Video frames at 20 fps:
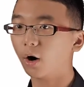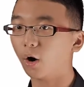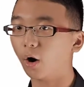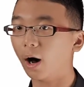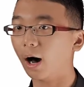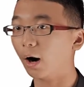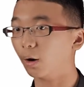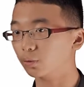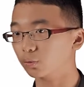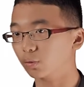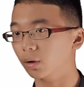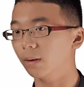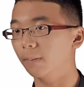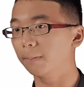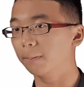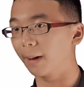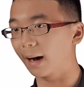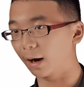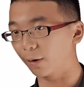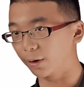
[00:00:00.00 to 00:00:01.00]
or outward
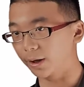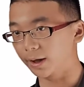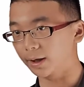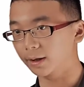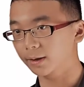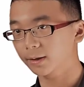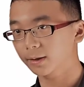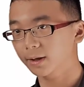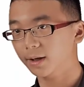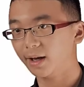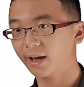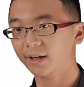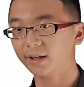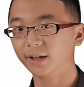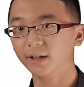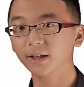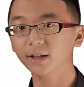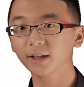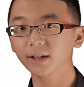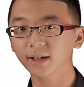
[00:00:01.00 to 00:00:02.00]
bowing, and
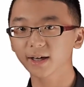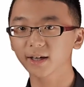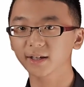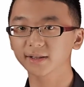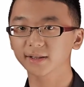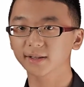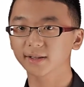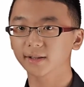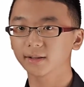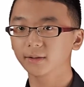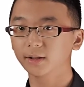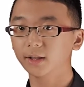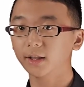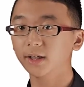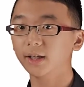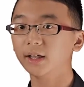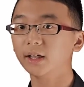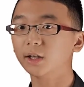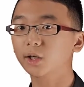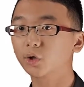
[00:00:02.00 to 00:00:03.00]
it indicates
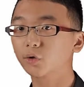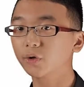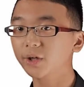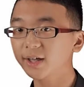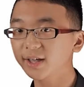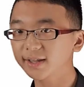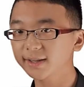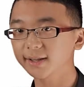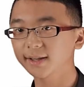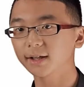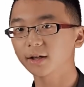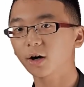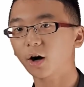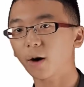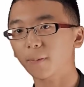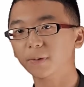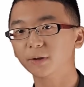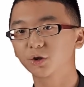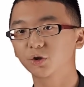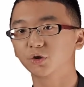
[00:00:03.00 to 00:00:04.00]
increasing
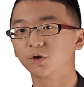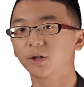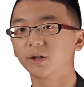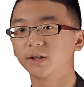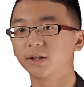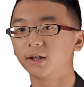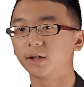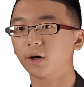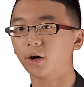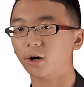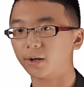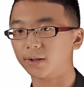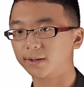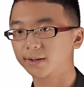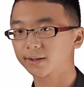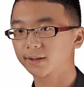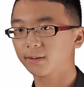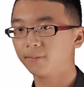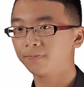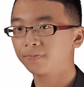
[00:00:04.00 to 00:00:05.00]
opportunity
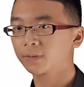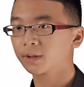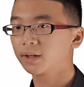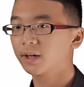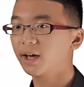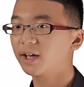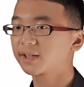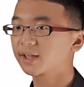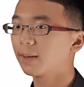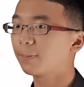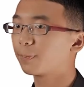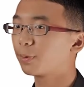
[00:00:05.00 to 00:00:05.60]
cost. As I